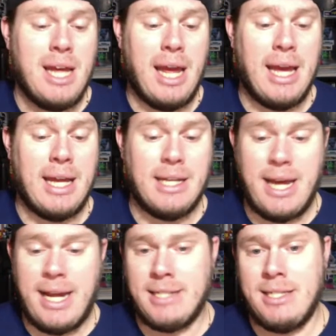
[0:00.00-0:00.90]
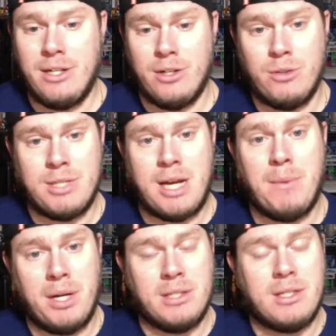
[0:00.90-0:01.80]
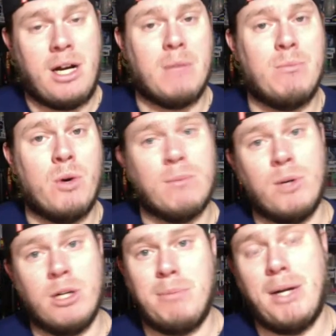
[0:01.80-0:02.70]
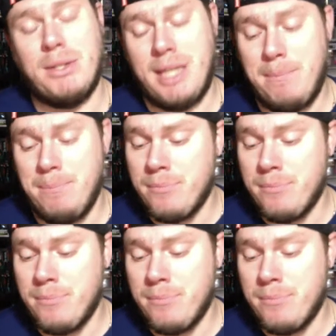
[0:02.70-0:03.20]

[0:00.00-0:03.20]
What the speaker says: And as the year goes on, we're going to talk more and more about them.